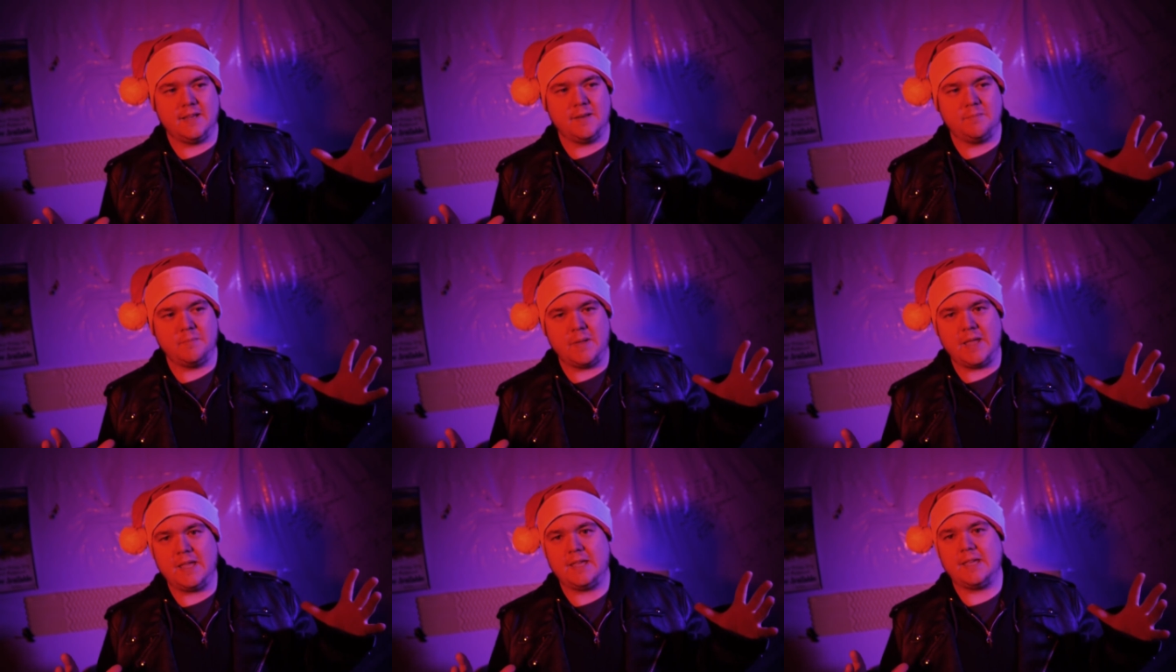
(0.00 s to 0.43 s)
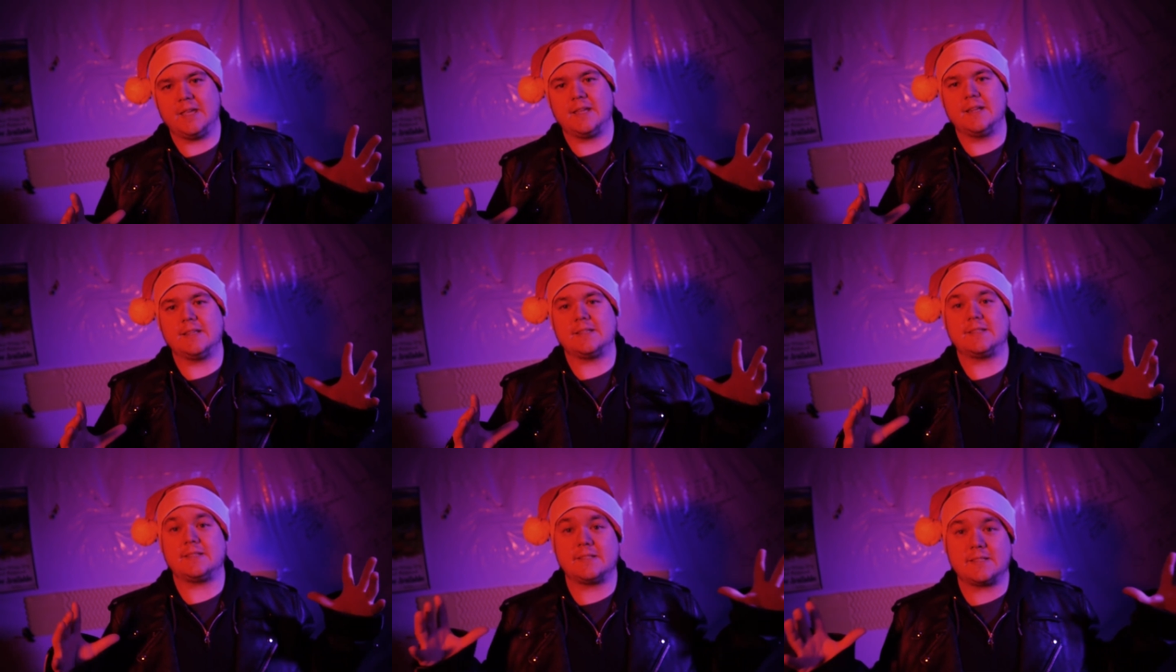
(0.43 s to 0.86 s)
and making
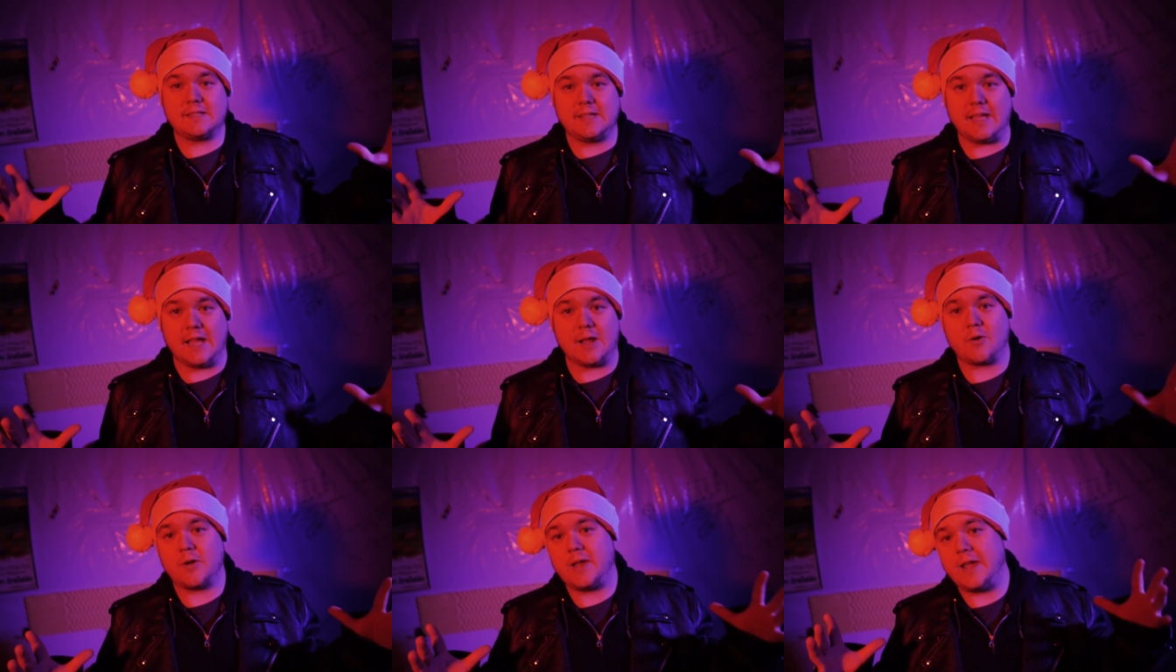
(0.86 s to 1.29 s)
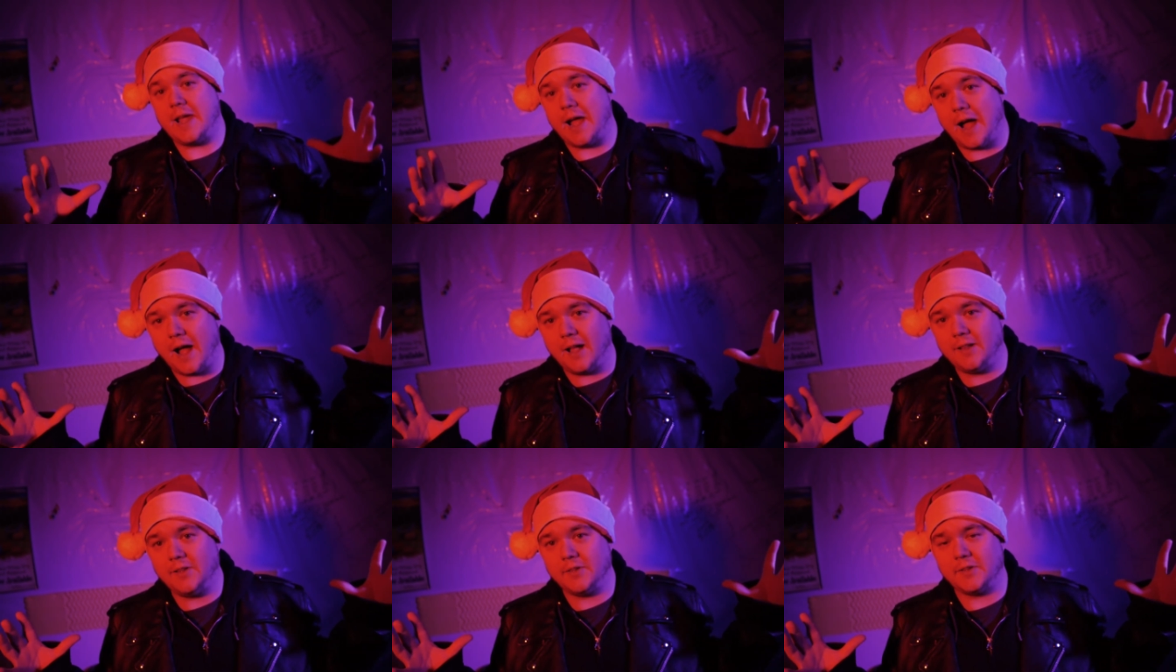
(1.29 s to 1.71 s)
it a scary
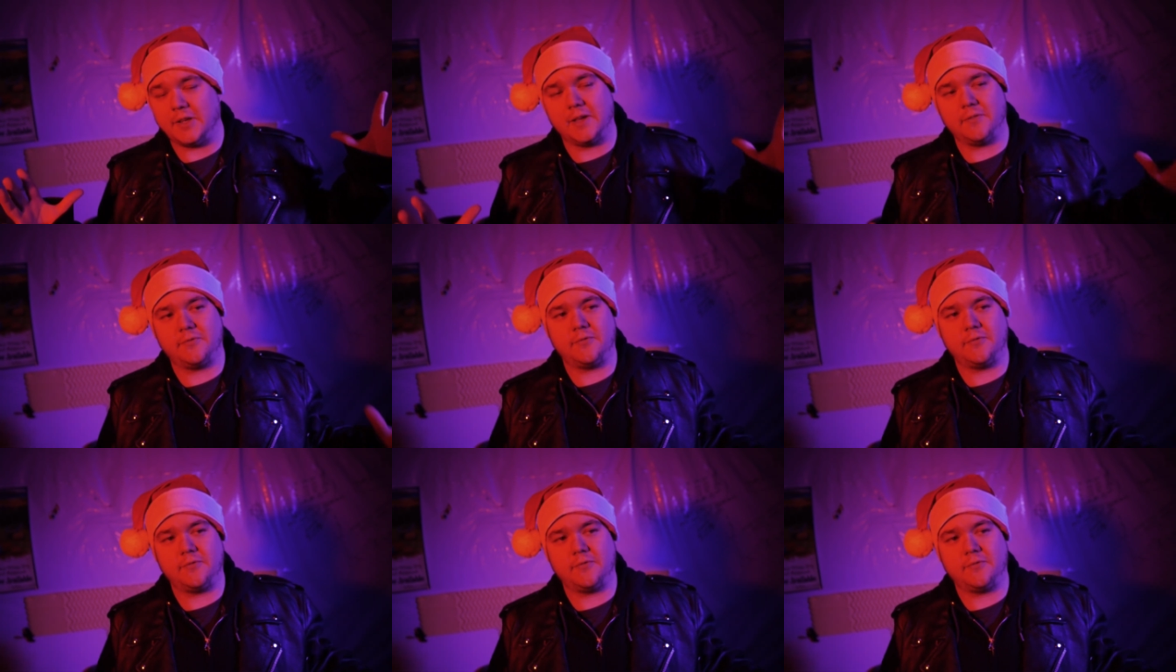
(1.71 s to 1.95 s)
holiday